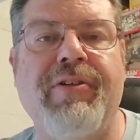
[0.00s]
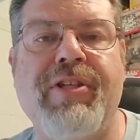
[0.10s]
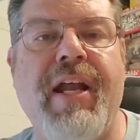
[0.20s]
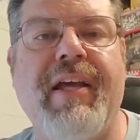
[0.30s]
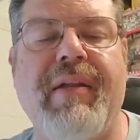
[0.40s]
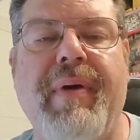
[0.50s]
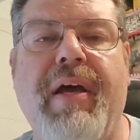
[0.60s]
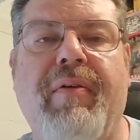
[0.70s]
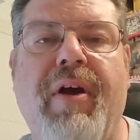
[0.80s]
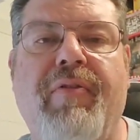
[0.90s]
chatting in the
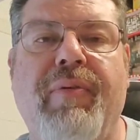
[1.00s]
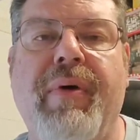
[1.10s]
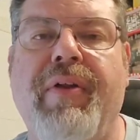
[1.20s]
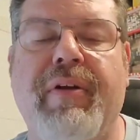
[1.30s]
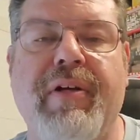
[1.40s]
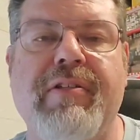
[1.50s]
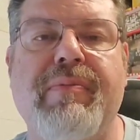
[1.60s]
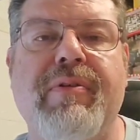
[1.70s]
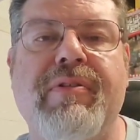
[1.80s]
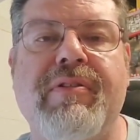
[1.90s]
background from other
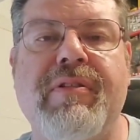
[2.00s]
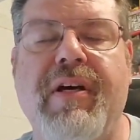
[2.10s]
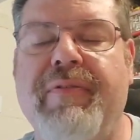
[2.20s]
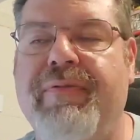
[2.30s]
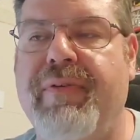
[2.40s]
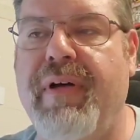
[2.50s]
customers and stuff.